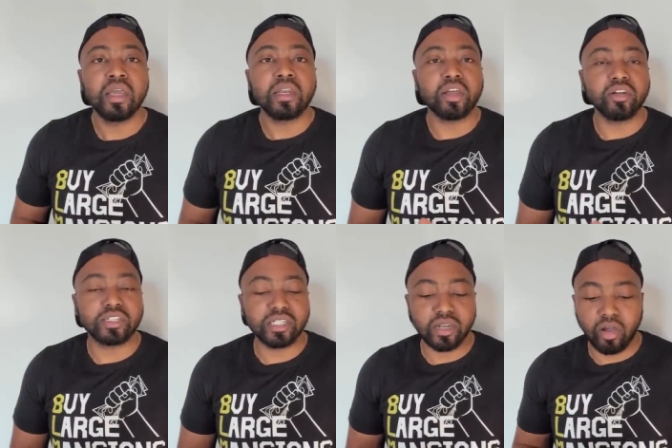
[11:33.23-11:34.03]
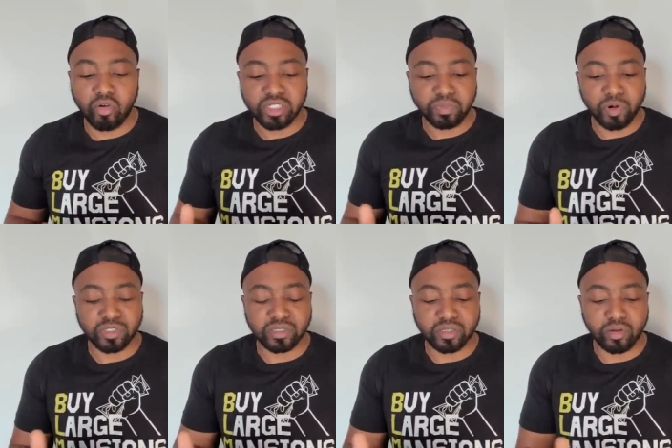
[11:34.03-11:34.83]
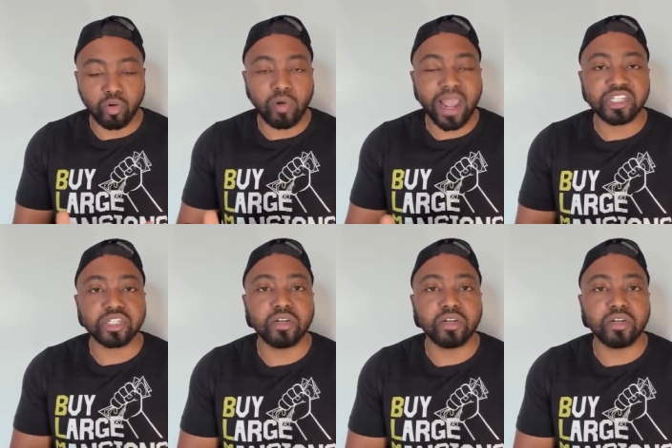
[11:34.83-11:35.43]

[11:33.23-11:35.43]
They're gonna see that, oh, this person is a little ratchet,